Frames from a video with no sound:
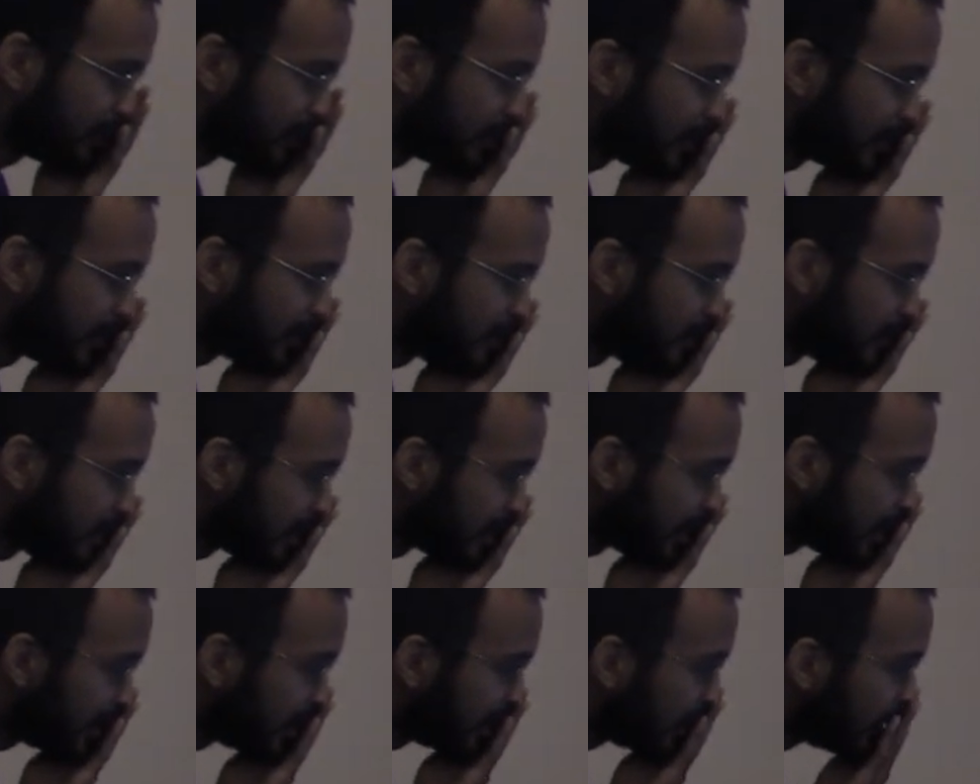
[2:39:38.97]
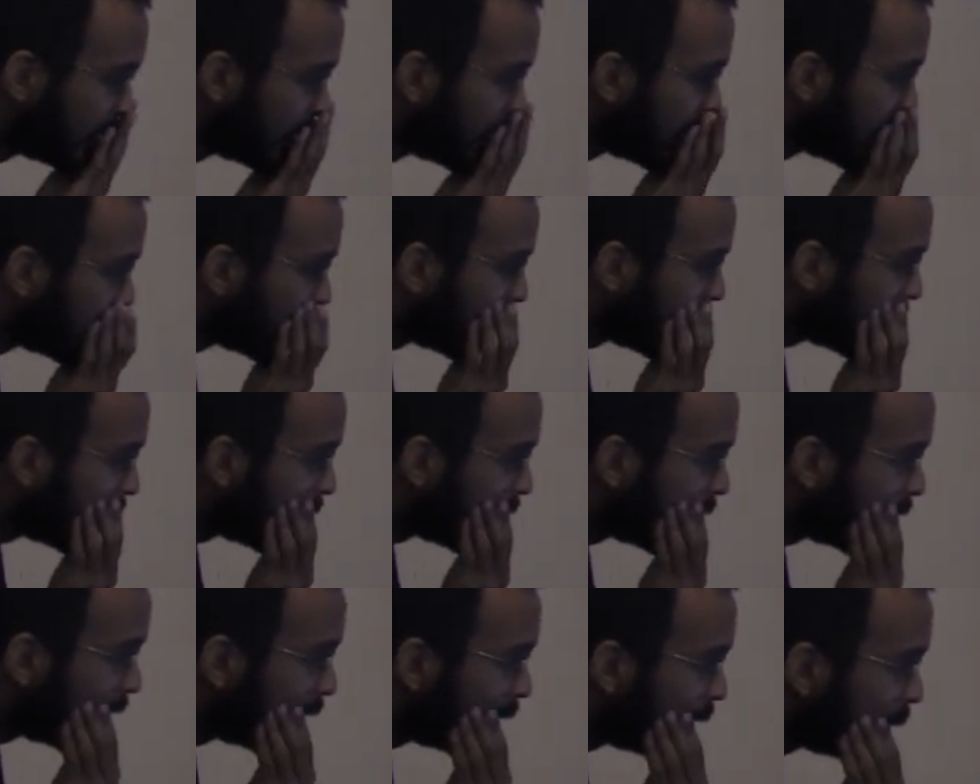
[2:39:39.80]
just use it.
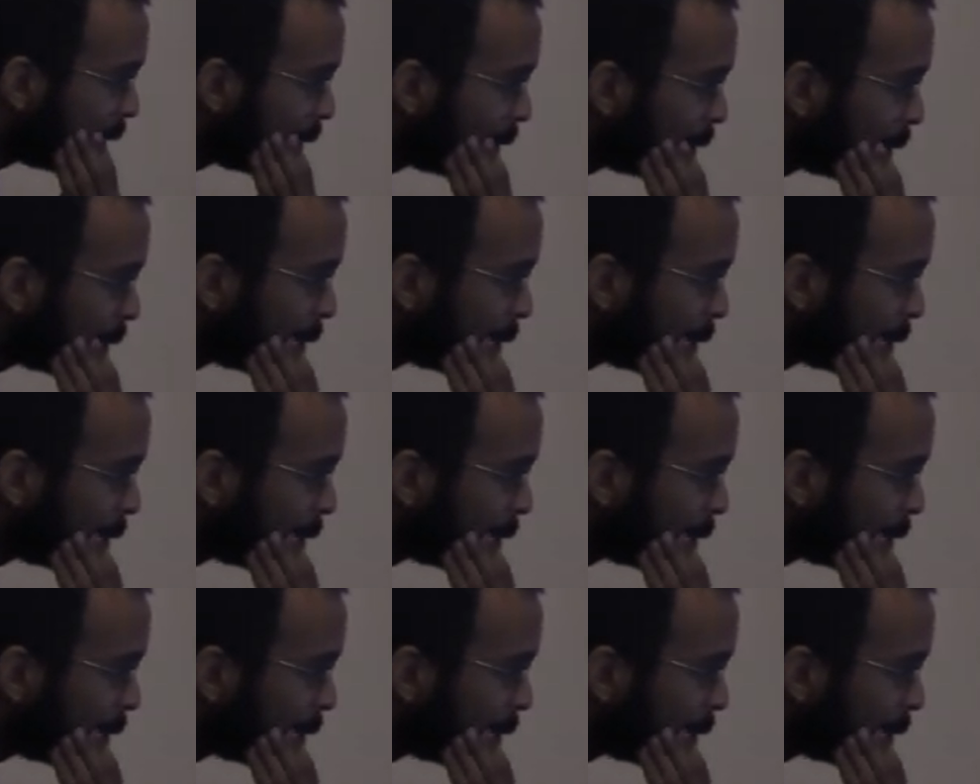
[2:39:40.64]
Um,